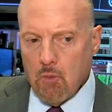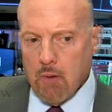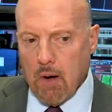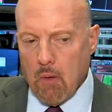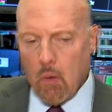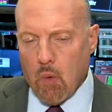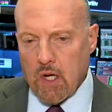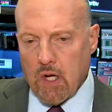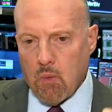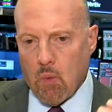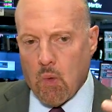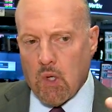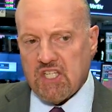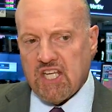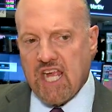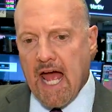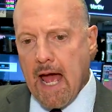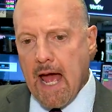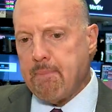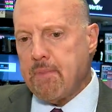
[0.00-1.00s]
But
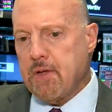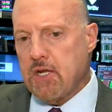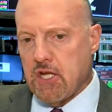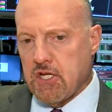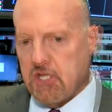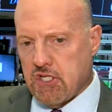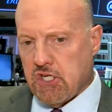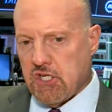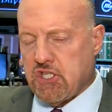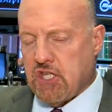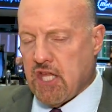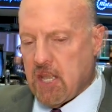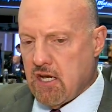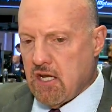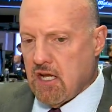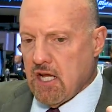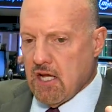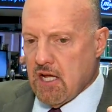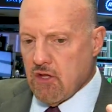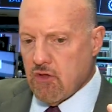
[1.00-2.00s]
what's happened is that
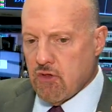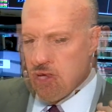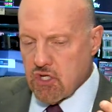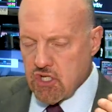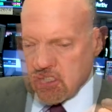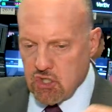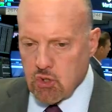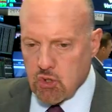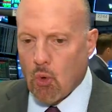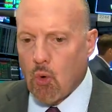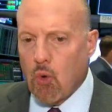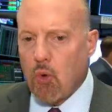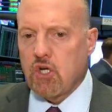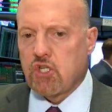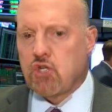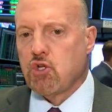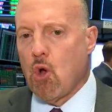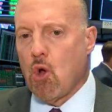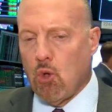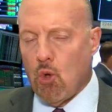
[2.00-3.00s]
the store
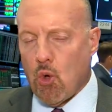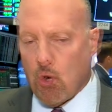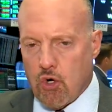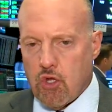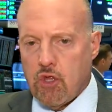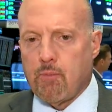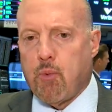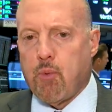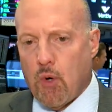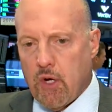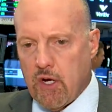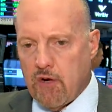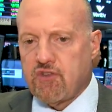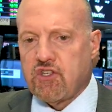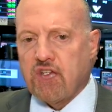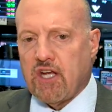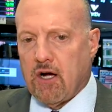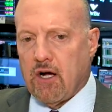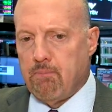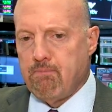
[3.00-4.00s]
is no longer the point of
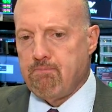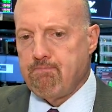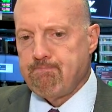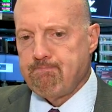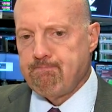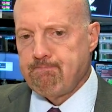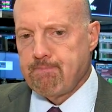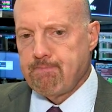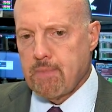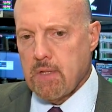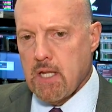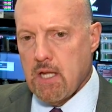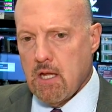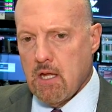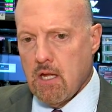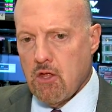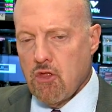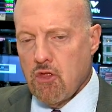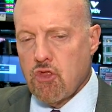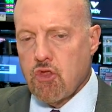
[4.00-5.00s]
sale.
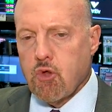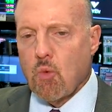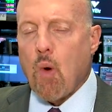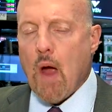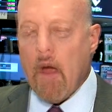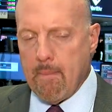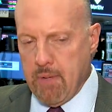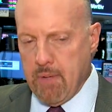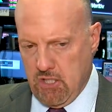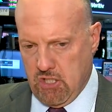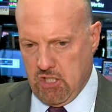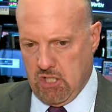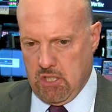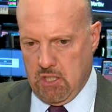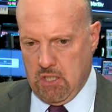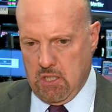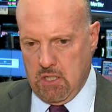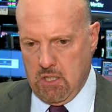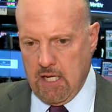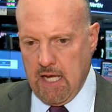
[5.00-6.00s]
The web is.
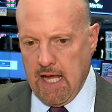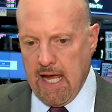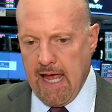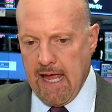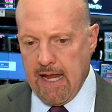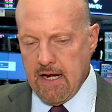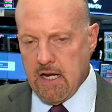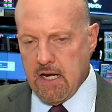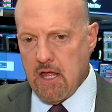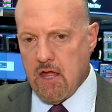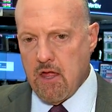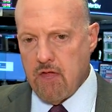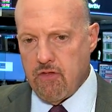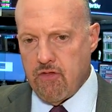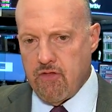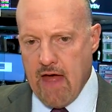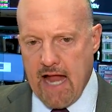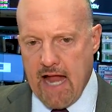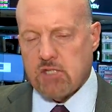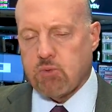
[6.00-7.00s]
And
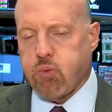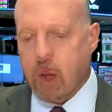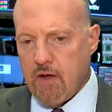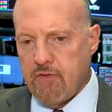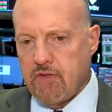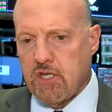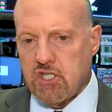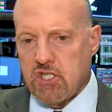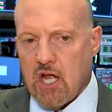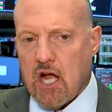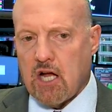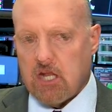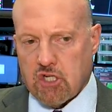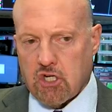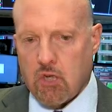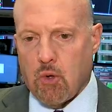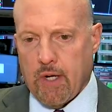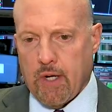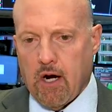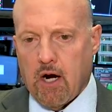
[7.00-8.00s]
that's why these stocks
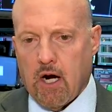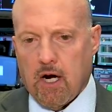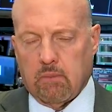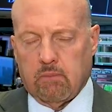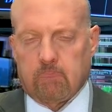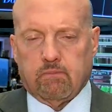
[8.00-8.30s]
are going higher.